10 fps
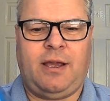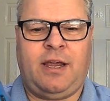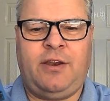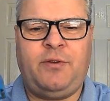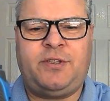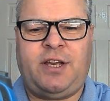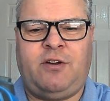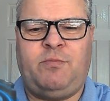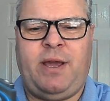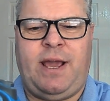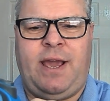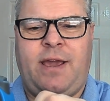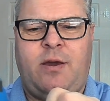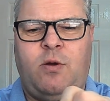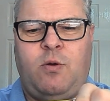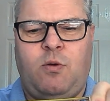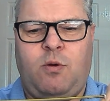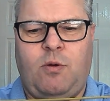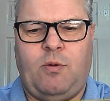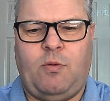Can you tell me
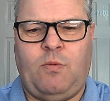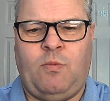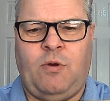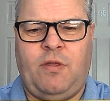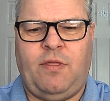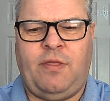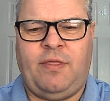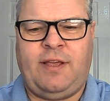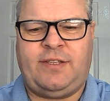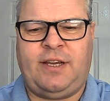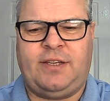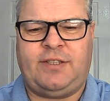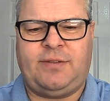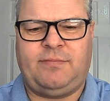what this is?